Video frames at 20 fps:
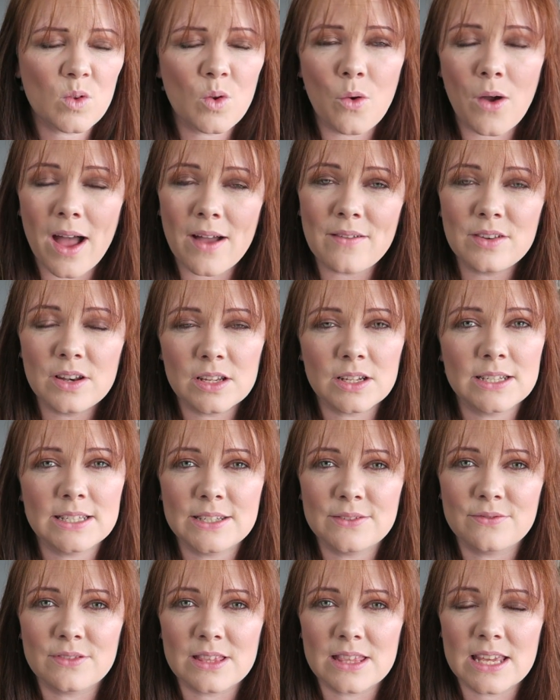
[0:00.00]
or have a look
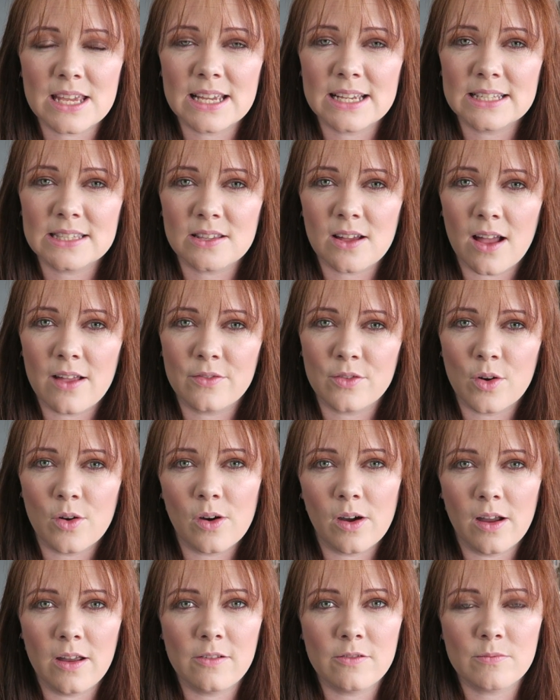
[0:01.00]
at different things that I've
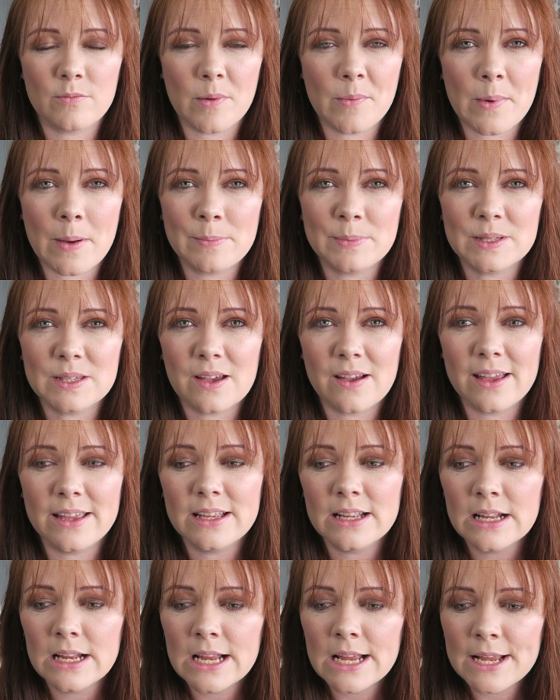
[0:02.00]
got over my website.